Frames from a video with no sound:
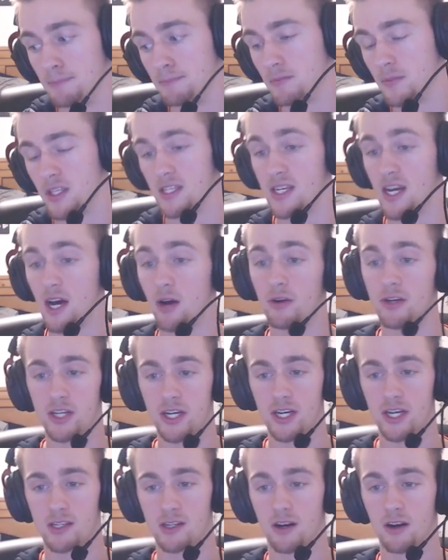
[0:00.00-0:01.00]
The Zowie
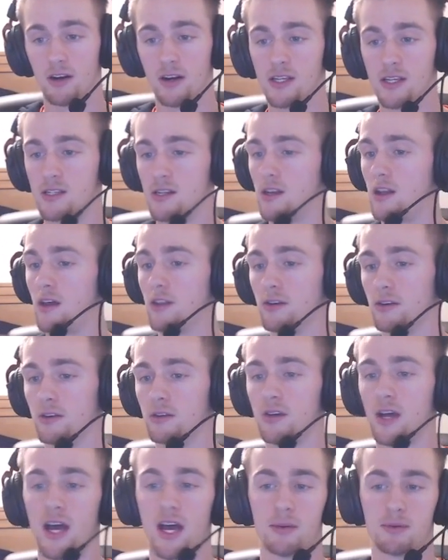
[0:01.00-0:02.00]
G-SR is another
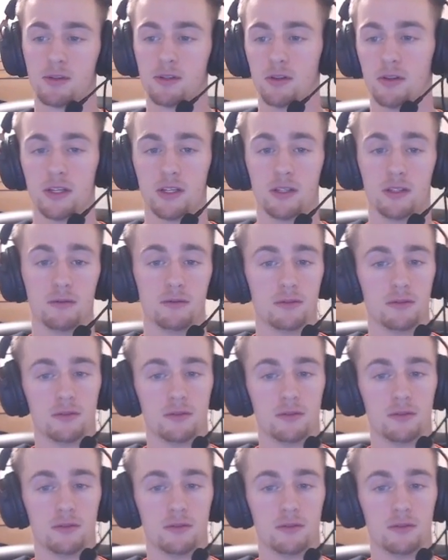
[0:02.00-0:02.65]
absolutely